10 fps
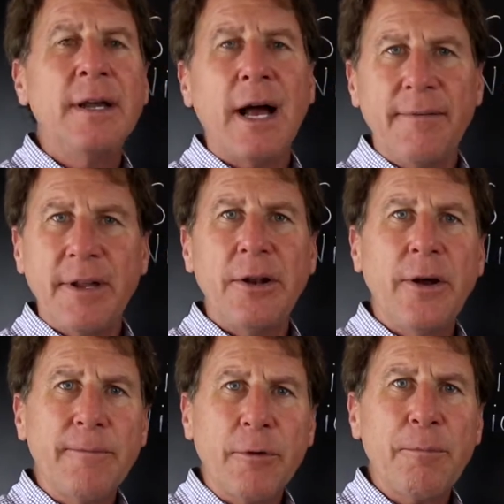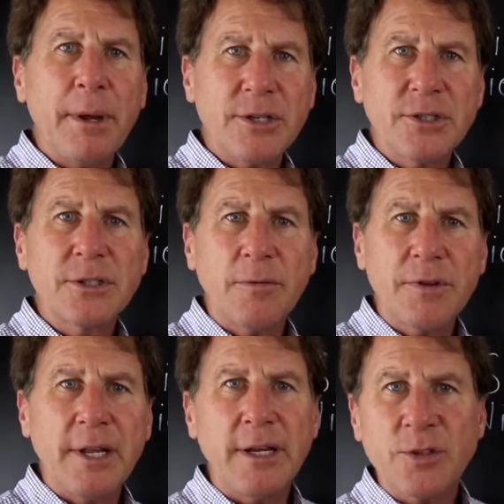I've had a number of patients
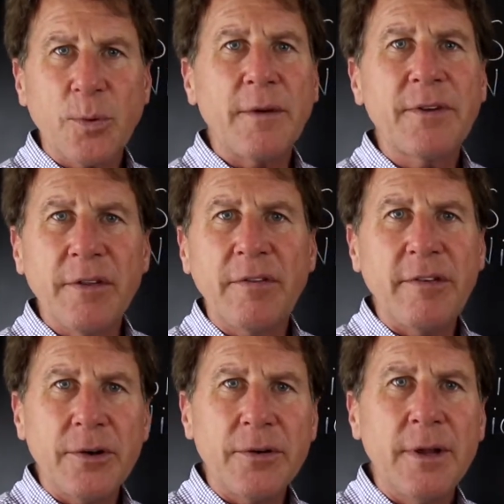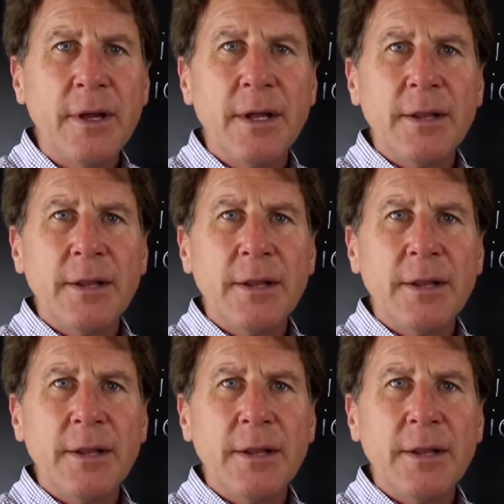over the years where I've considered